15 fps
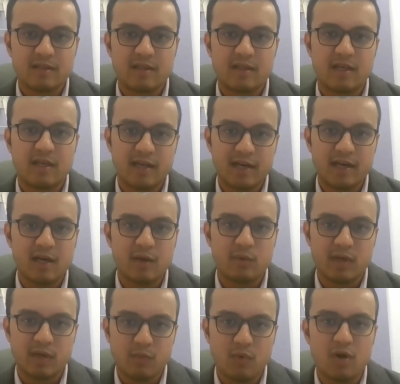you can get down
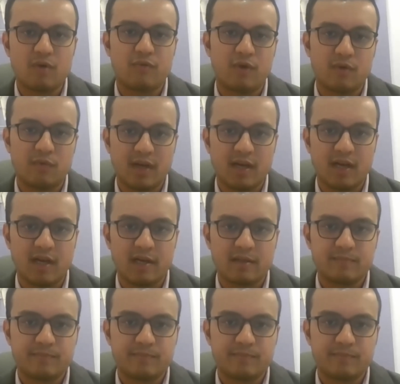and walk for 1 hour.